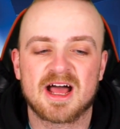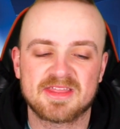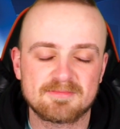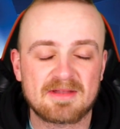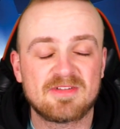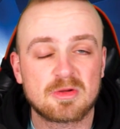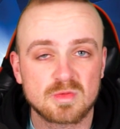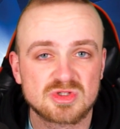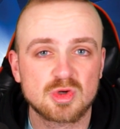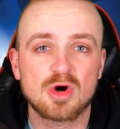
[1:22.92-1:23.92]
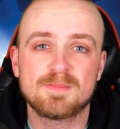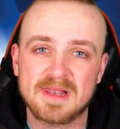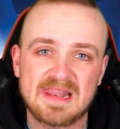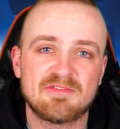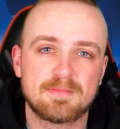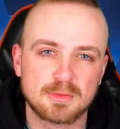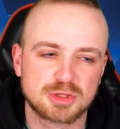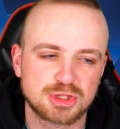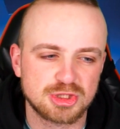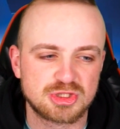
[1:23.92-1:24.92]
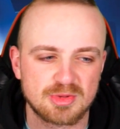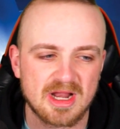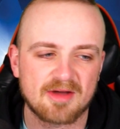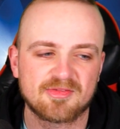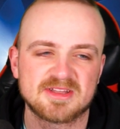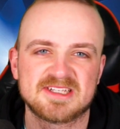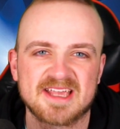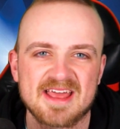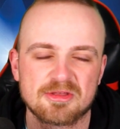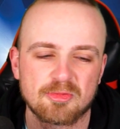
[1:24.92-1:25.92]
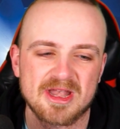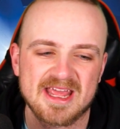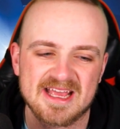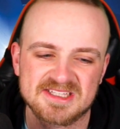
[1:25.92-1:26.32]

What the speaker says: I think Benfica will score, but Liverpool should do enough to get the win here.